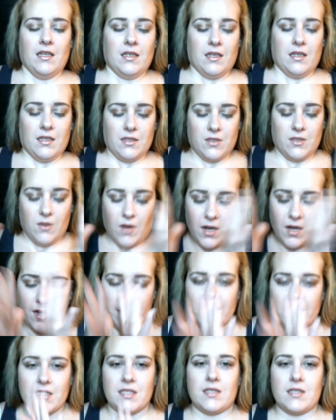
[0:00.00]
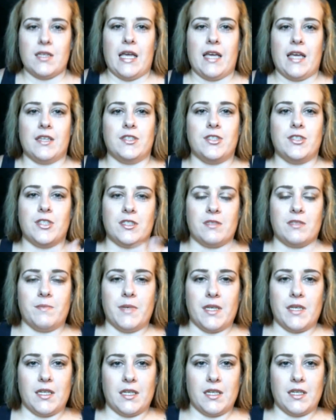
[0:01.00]
So August has just
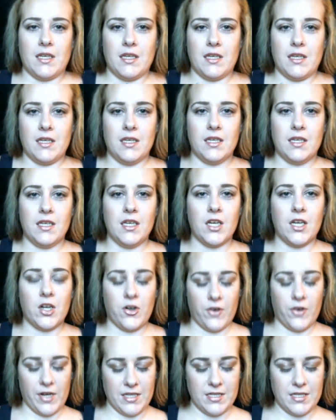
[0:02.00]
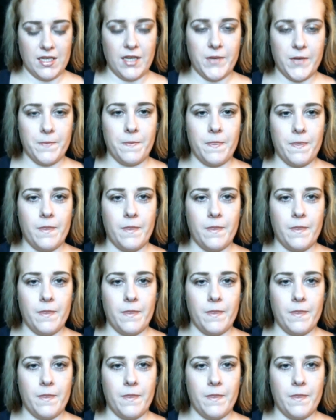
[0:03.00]
been crazy.